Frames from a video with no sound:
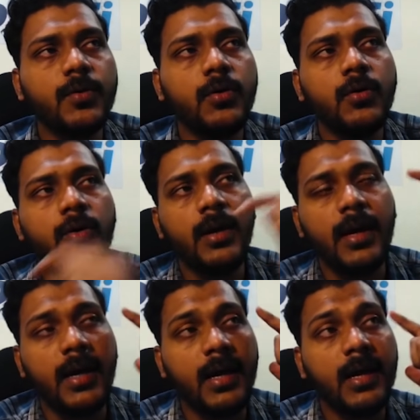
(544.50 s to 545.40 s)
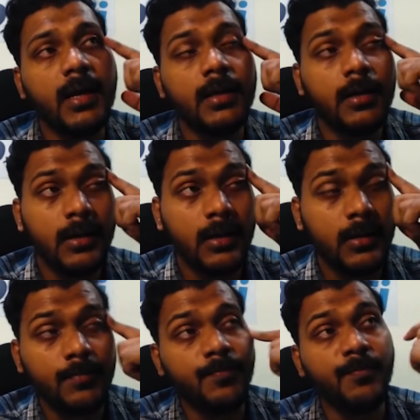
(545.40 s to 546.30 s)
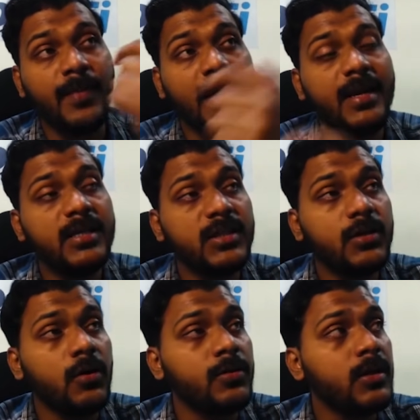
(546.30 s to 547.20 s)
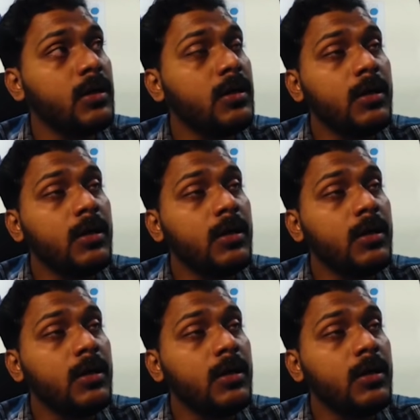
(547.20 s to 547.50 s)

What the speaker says: Pro and manage it on the